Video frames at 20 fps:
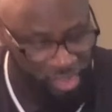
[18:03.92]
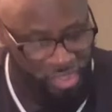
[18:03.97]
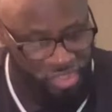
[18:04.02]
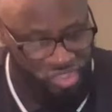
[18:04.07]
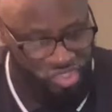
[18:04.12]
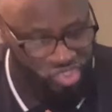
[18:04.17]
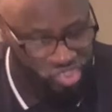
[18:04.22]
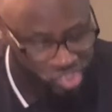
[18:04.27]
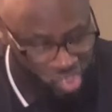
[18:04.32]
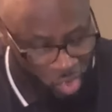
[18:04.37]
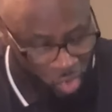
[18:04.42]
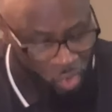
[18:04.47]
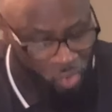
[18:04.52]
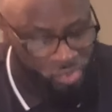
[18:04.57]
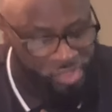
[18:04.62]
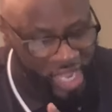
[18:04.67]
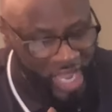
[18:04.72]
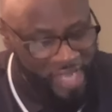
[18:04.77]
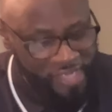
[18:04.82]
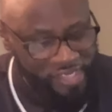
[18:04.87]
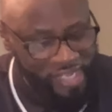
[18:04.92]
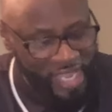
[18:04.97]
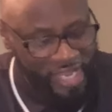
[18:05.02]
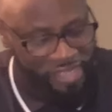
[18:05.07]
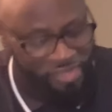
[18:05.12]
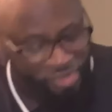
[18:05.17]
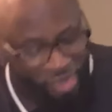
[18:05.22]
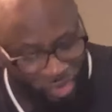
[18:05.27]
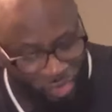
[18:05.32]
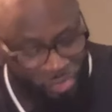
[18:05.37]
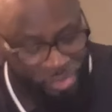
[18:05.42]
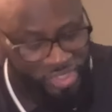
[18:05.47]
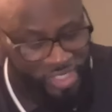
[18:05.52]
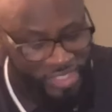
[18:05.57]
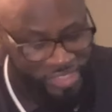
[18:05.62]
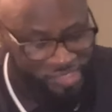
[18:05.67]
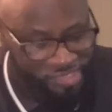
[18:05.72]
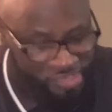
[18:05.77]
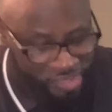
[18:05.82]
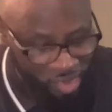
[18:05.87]
show that they know
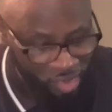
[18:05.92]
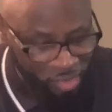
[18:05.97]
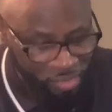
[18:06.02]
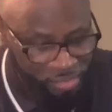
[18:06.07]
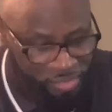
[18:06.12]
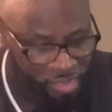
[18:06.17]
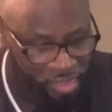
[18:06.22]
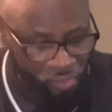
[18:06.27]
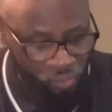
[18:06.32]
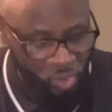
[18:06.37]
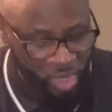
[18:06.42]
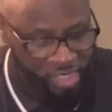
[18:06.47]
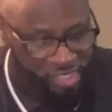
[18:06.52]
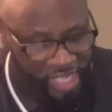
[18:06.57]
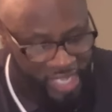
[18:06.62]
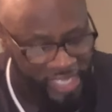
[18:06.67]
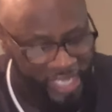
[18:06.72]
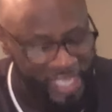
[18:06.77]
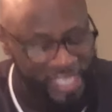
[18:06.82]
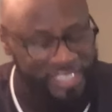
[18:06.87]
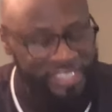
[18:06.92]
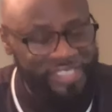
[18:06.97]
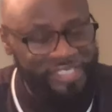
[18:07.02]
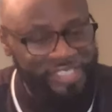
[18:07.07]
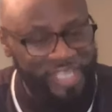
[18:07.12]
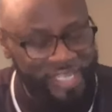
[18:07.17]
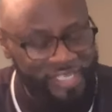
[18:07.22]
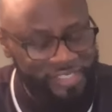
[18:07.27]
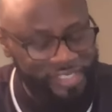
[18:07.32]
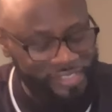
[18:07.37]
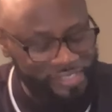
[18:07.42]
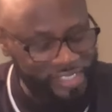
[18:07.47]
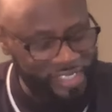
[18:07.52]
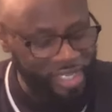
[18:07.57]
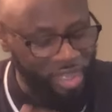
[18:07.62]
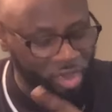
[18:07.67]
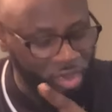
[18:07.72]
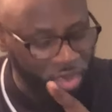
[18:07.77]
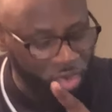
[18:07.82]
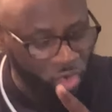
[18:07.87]
this law when they
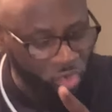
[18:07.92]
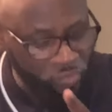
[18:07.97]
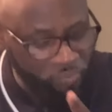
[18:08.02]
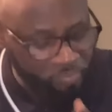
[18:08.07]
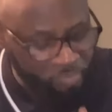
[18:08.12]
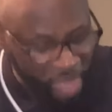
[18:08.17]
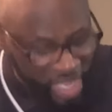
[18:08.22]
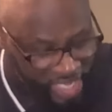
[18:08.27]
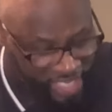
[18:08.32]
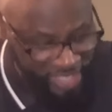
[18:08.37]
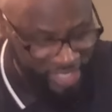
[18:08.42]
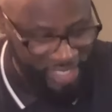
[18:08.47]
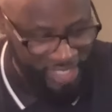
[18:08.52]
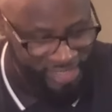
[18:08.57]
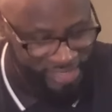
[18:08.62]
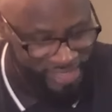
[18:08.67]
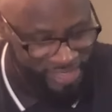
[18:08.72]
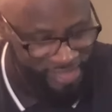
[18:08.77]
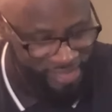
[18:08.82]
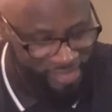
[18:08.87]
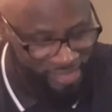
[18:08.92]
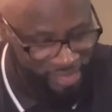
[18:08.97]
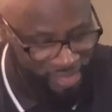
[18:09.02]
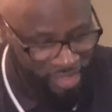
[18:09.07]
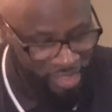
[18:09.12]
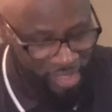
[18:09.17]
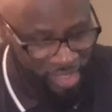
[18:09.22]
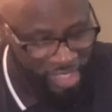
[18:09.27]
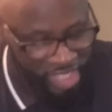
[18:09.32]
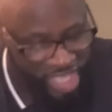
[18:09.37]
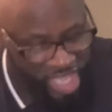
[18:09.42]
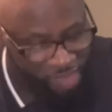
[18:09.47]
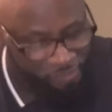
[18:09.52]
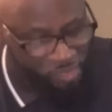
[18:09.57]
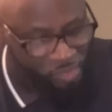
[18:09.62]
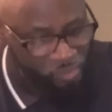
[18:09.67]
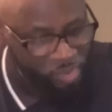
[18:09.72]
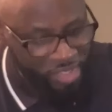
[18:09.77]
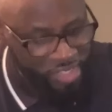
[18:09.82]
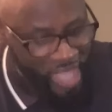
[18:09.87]
instinctively obey it,
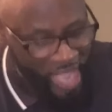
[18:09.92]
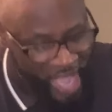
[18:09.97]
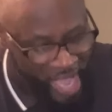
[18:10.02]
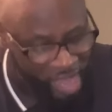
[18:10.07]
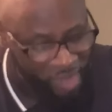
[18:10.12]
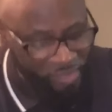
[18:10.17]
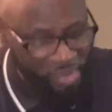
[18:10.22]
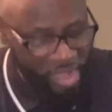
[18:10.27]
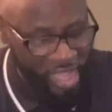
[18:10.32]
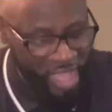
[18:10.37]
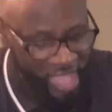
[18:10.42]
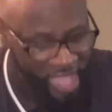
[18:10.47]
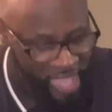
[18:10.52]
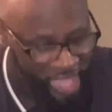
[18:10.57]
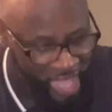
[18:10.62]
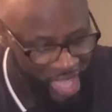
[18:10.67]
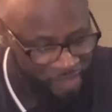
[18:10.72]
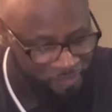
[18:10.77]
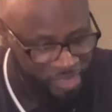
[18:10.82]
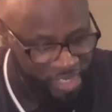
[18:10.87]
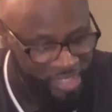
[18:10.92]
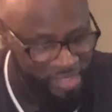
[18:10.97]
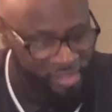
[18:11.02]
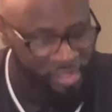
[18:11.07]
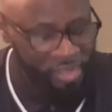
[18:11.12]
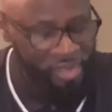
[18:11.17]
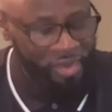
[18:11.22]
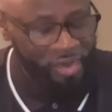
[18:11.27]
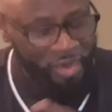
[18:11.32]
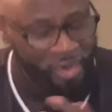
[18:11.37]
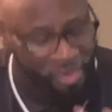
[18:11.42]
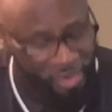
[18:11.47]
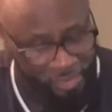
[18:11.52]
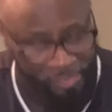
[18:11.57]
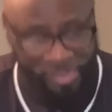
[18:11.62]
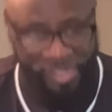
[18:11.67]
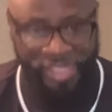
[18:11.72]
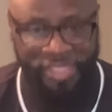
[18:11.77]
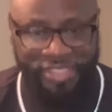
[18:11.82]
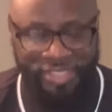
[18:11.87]
even without having
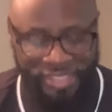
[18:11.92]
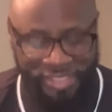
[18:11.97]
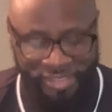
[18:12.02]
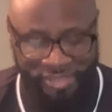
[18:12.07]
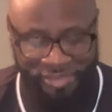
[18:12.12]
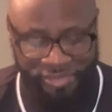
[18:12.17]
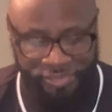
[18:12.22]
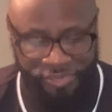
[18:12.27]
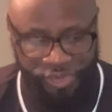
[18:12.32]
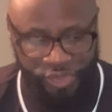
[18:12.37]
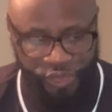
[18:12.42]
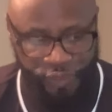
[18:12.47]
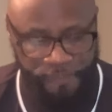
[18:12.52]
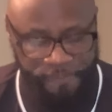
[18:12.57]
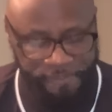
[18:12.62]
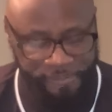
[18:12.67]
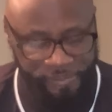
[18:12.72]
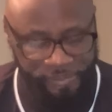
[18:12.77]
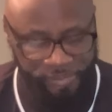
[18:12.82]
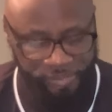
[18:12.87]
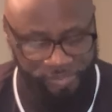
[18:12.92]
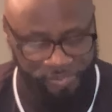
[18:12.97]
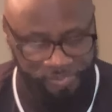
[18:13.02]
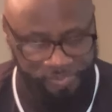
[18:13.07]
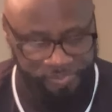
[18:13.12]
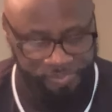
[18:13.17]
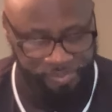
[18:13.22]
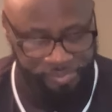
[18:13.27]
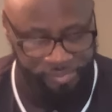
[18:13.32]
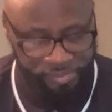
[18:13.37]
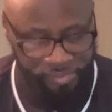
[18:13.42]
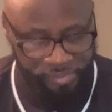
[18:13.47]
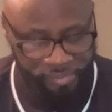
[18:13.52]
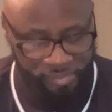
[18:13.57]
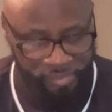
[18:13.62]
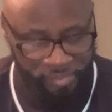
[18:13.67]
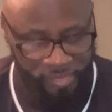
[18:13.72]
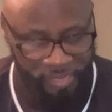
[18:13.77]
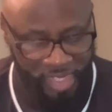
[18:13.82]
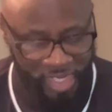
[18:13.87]
heard it. Come on, my
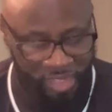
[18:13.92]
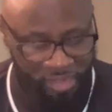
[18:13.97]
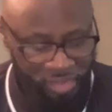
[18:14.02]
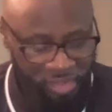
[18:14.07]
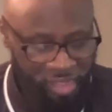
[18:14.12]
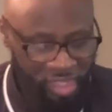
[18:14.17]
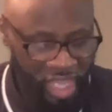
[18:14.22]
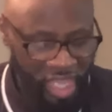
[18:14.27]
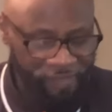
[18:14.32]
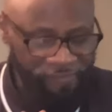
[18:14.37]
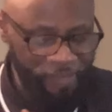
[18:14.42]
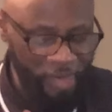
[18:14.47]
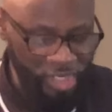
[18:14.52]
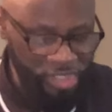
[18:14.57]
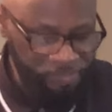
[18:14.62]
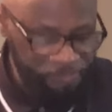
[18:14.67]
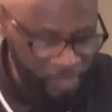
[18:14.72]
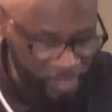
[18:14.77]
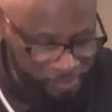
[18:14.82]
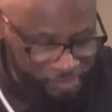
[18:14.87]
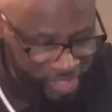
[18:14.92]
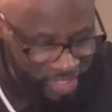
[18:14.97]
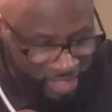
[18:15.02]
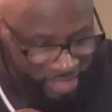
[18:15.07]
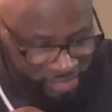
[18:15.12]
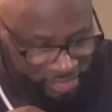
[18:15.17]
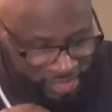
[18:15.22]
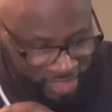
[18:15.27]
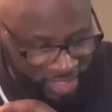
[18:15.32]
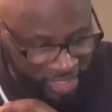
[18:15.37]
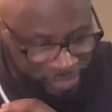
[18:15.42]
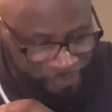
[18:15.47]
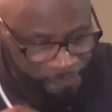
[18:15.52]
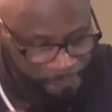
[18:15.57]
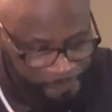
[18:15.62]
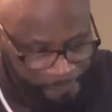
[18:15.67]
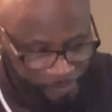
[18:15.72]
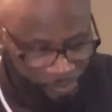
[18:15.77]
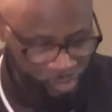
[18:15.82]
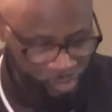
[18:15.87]
God. And verse 15 said,